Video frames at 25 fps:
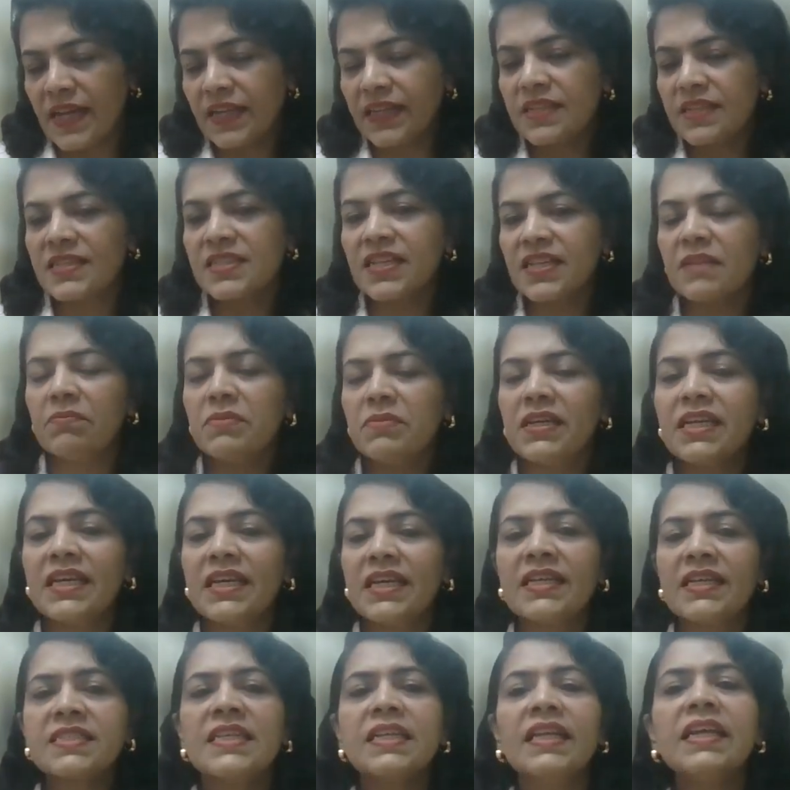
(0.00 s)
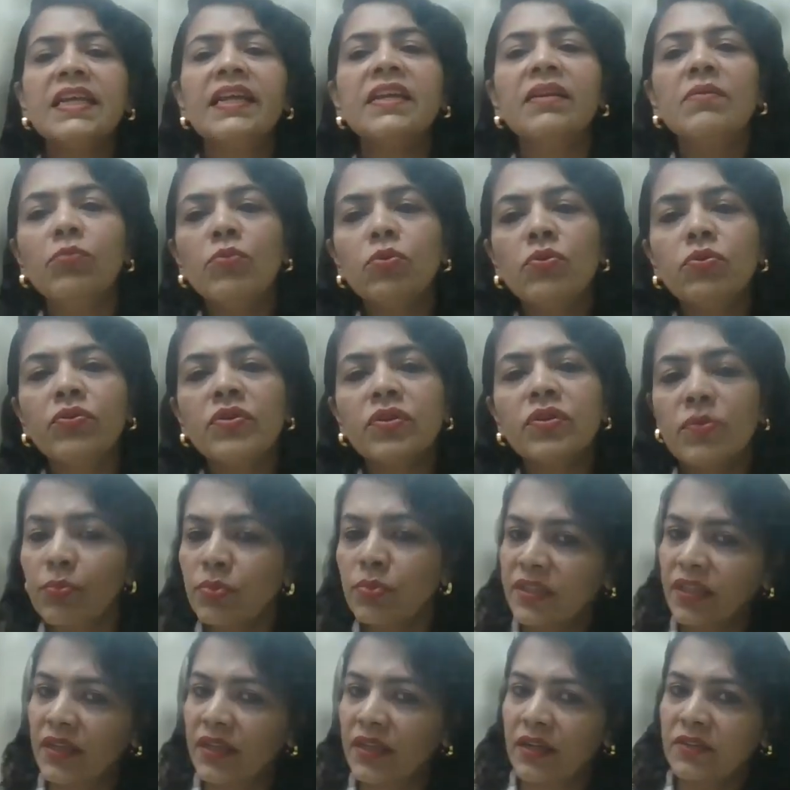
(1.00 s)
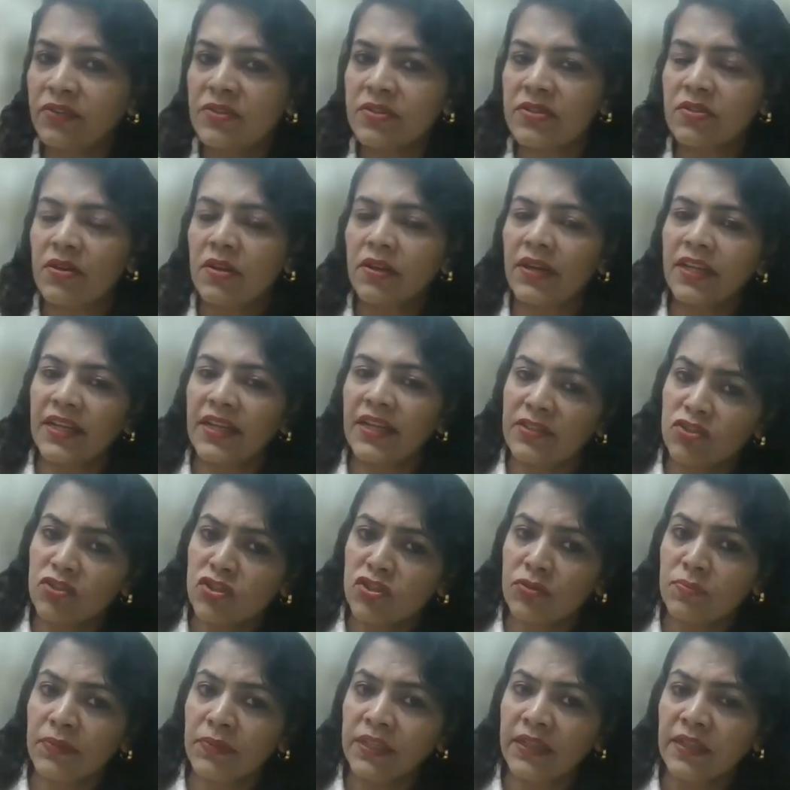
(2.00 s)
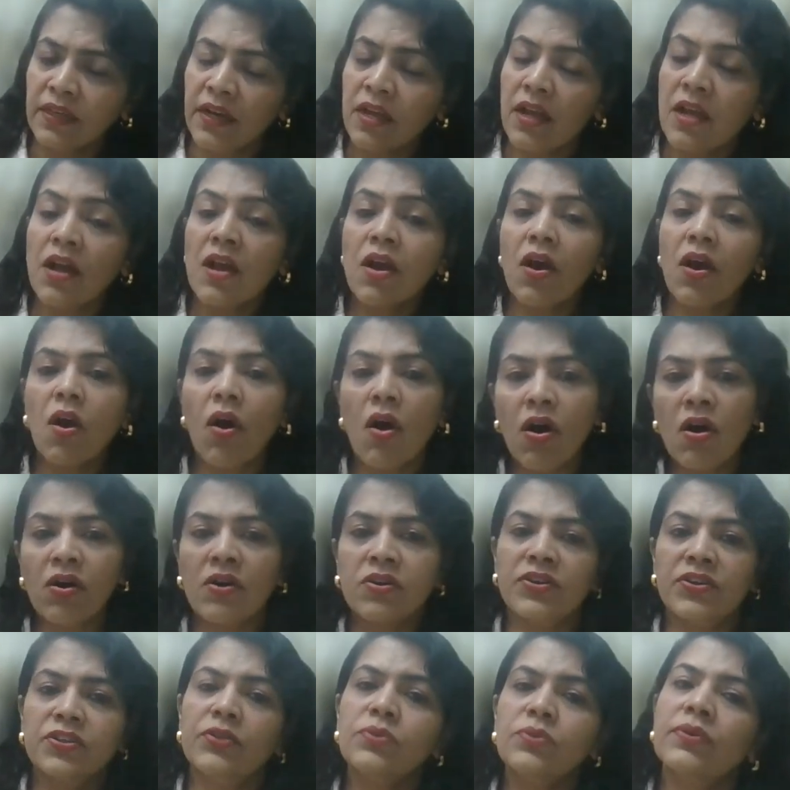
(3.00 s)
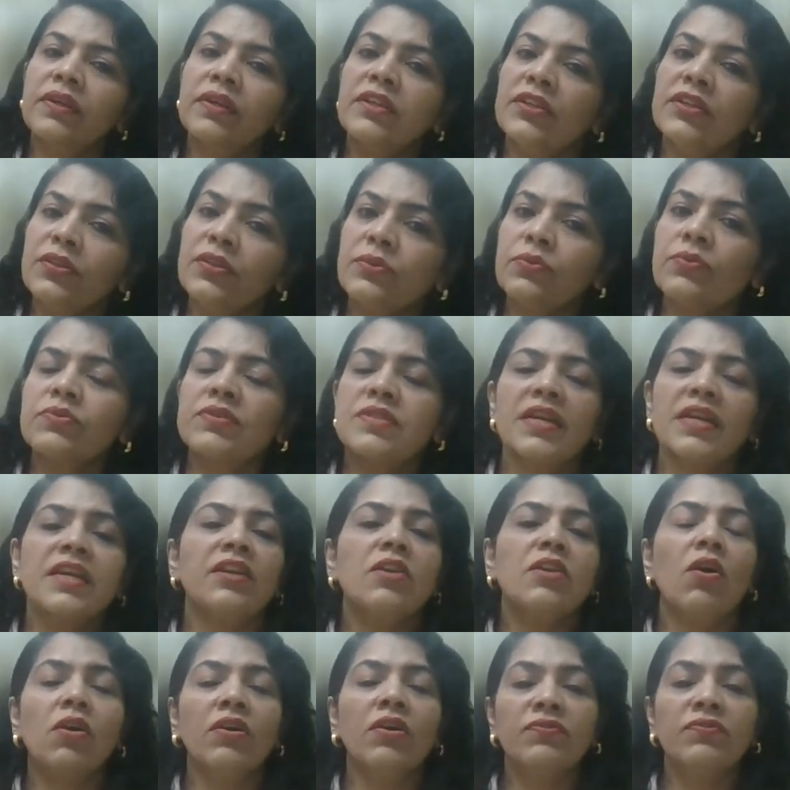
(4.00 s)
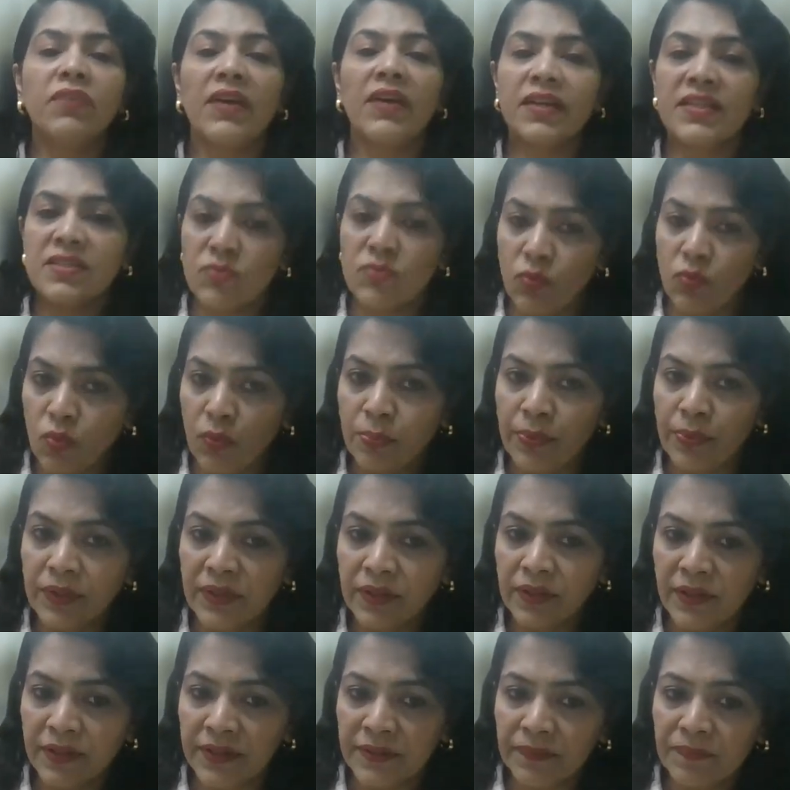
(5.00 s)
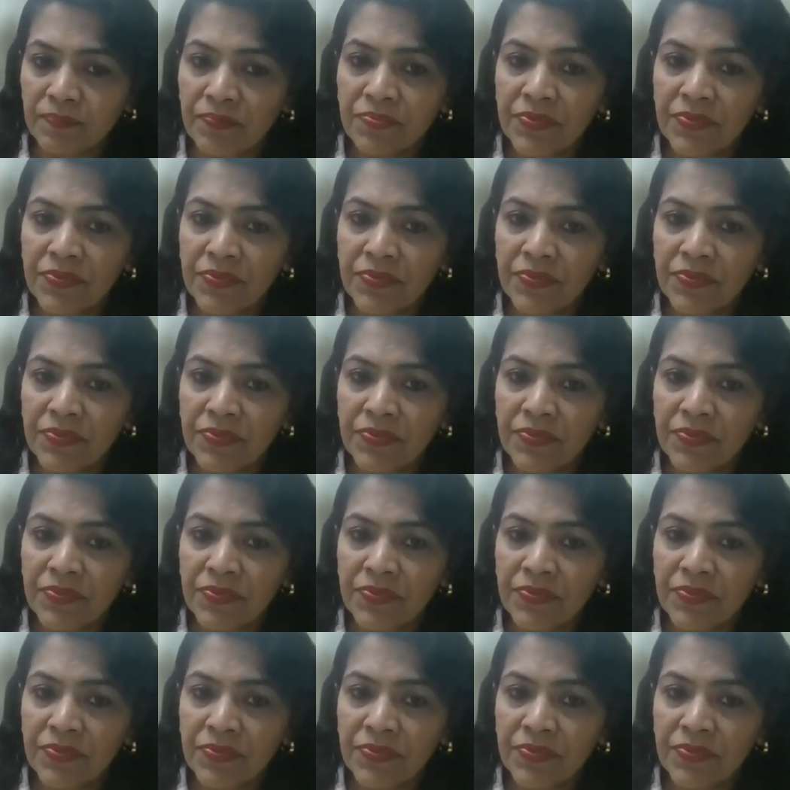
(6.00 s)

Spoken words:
And this can be easily removed with an ultrasonic instrument, or you can use an orifice opener